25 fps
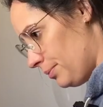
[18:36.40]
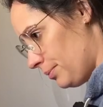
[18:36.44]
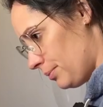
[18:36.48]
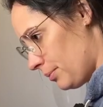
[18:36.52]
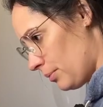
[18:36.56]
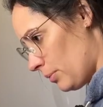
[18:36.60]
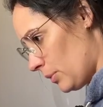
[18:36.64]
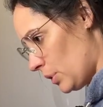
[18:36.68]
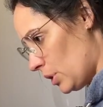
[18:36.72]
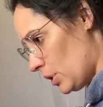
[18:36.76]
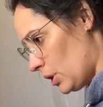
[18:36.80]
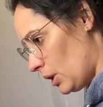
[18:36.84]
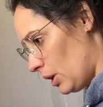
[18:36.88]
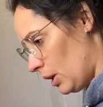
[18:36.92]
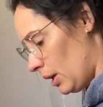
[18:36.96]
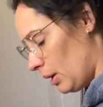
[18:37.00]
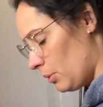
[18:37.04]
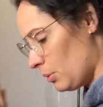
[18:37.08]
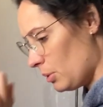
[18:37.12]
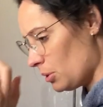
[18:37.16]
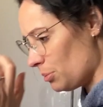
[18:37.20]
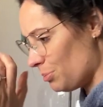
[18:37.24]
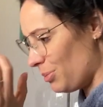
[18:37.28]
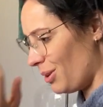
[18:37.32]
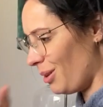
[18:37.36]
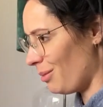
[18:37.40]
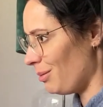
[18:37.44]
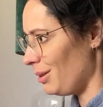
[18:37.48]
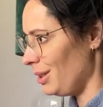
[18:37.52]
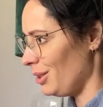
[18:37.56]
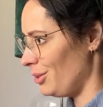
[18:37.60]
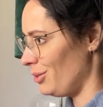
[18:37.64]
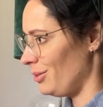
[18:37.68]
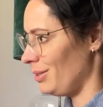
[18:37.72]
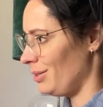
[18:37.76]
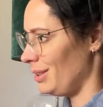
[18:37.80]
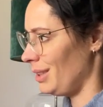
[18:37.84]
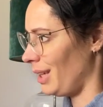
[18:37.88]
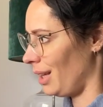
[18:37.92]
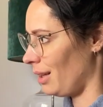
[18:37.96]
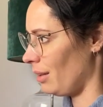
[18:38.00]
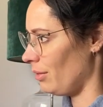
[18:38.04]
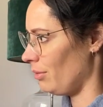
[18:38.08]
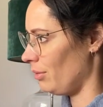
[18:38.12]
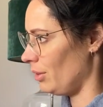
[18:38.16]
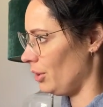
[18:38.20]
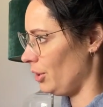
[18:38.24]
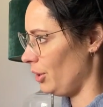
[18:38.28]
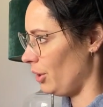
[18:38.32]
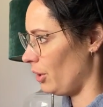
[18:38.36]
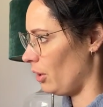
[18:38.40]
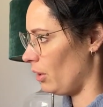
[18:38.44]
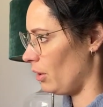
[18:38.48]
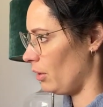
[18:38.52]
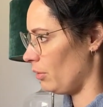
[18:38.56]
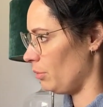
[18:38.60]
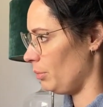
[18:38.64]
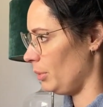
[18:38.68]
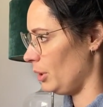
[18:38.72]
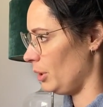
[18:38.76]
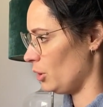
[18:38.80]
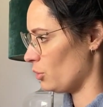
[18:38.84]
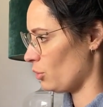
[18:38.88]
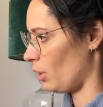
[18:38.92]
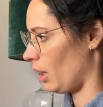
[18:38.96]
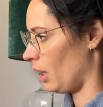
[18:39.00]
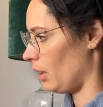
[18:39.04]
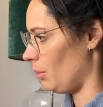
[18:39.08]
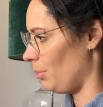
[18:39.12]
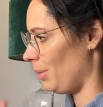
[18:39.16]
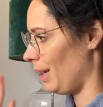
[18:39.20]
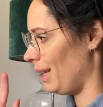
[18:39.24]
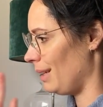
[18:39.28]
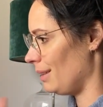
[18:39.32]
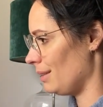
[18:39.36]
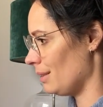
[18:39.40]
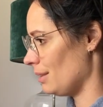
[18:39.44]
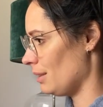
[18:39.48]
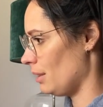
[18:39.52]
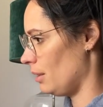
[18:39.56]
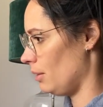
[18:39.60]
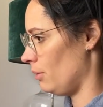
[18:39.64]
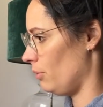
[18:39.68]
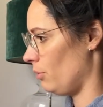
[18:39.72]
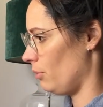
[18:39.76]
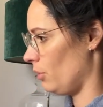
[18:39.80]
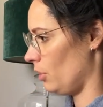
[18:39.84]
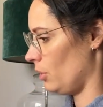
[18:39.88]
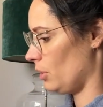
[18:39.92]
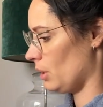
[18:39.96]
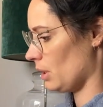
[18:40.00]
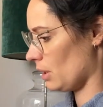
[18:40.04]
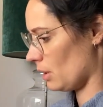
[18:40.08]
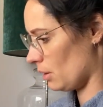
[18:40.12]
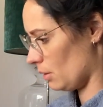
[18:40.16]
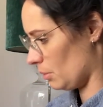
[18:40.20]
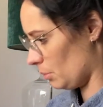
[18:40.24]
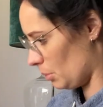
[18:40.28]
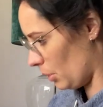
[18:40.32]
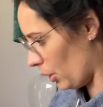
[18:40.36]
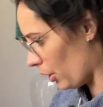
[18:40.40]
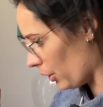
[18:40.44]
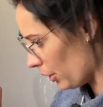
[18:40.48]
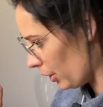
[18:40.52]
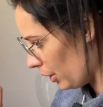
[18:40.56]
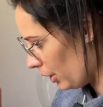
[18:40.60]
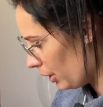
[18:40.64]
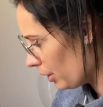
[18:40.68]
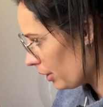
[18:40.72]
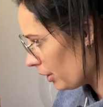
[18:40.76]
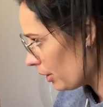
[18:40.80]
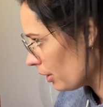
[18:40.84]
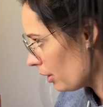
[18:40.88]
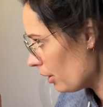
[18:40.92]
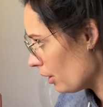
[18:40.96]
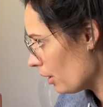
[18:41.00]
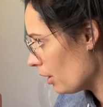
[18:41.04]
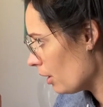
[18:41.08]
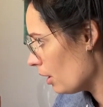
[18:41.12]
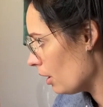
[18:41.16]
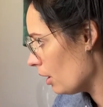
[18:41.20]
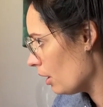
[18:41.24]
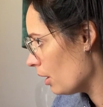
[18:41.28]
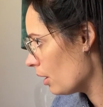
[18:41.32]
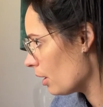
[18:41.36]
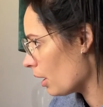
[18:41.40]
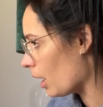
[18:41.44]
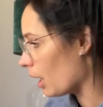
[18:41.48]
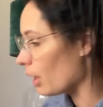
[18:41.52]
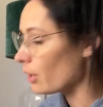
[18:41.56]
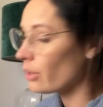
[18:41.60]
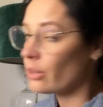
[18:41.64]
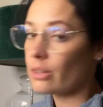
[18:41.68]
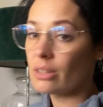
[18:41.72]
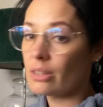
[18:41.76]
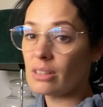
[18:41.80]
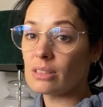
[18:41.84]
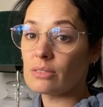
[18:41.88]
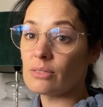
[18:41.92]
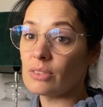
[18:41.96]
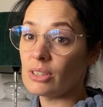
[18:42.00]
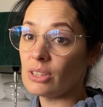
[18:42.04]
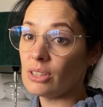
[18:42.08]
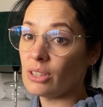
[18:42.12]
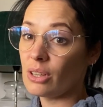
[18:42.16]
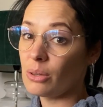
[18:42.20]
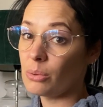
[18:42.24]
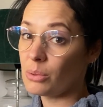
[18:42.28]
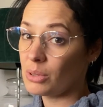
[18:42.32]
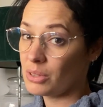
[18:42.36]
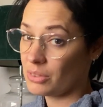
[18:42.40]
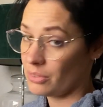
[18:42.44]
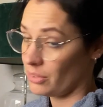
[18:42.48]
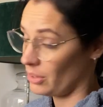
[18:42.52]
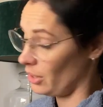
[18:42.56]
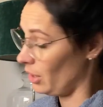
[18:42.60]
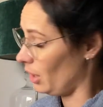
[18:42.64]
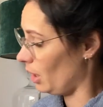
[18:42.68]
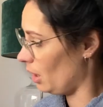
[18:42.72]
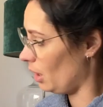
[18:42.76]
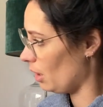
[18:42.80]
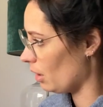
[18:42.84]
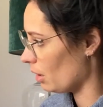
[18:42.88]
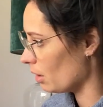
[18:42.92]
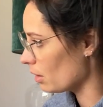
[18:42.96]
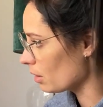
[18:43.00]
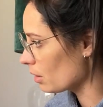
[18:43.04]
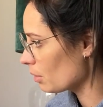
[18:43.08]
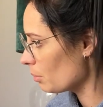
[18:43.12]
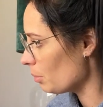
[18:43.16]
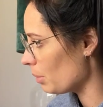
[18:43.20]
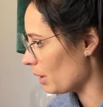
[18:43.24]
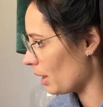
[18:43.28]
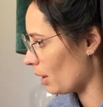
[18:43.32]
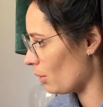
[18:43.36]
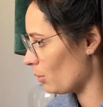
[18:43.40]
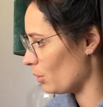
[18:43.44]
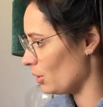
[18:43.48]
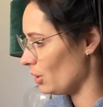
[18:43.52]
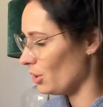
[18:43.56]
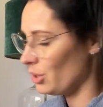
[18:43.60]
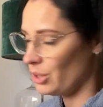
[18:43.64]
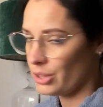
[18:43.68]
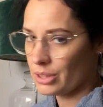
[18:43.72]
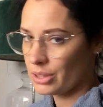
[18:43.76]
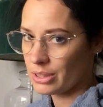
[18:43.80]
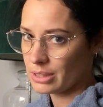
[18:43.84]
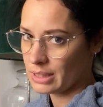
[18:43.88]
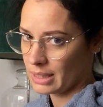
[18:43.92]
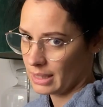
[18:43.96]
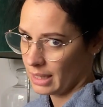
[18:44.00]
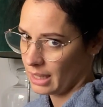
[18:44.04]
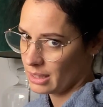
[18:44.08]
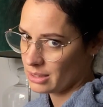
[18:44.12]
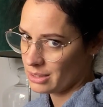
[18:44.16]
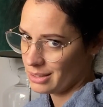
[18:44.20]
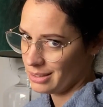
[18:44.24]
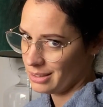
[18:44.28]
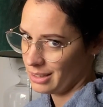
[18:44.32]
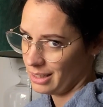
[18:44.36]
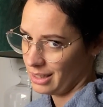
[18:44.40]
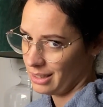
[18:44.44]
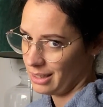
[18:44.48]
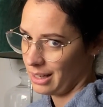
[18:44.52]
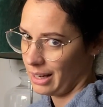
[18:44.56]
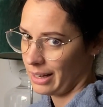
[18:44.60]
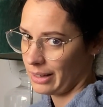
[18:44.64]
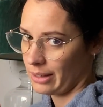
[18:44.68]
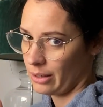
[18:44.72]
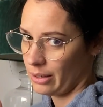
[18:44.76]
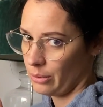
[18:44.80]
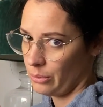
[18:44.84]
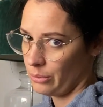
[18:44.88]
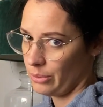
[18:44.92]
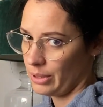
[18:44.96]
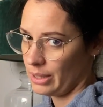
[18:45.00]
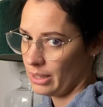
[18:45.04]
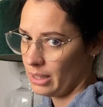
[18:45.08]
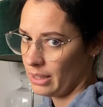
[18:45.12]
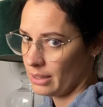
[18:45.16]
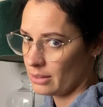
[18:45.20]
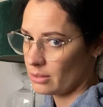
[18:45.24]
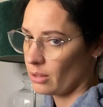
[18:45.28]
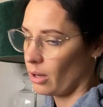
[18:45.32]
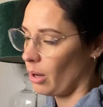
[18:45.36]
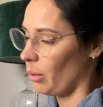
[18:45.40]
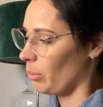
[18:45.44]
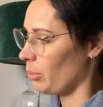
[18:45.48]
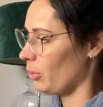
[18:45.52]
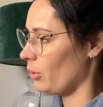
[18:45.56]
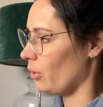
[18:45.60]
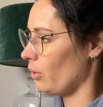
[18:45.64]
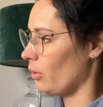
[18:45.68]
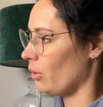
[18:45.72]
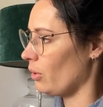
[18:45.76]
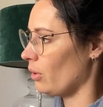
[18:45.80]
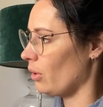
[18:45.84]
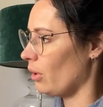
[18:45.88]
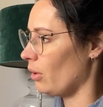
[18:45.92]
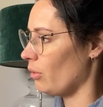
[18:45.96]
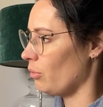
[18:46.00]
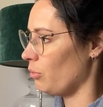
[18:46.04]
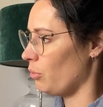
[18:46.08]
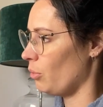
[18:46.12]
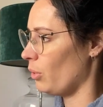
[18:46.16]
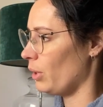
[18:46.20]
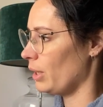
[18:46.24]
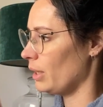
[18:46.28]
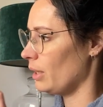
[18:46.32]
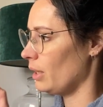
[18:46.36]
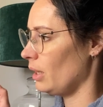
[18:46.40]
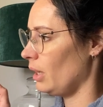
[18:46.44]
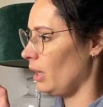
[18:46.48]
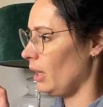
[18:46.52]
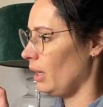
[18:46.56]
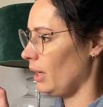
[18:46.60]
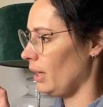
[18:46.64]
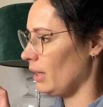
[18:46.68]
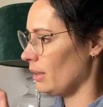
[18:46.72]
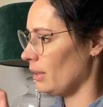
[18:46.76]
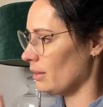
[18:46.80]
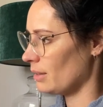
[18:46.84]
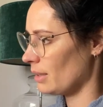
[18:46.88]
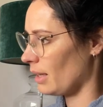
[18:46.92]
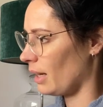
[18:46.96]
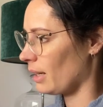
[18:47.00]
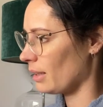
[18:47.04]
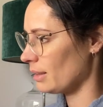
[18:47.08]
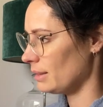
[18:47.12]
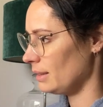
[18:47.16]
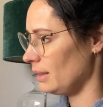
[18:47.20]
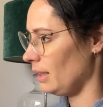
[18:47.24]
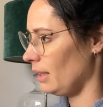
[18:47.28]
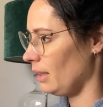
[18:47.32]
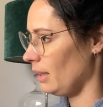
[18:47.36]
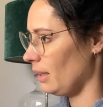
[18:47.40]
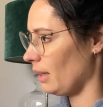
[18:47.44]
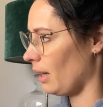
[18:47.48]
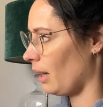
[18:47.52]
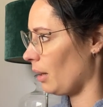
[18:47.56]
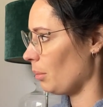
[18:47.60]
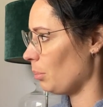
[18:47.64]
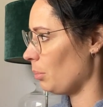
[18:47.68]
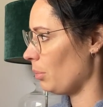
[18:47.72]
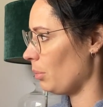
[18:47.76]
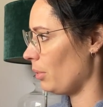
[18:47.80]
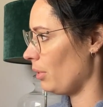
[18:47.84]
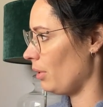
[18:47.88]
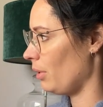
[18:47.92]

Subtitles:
So I will probably do another video of me trying to balance it in vertical mode. I know this video was very long, but I wanted you guys to get like a real example of what it's like setting up